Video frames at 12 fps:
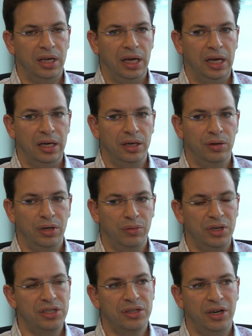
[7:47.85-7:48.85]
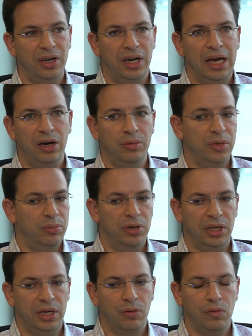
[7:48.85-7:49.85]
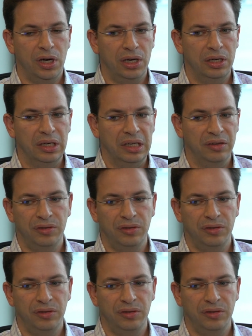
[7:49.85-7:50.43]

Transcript: When we started out, I remember like one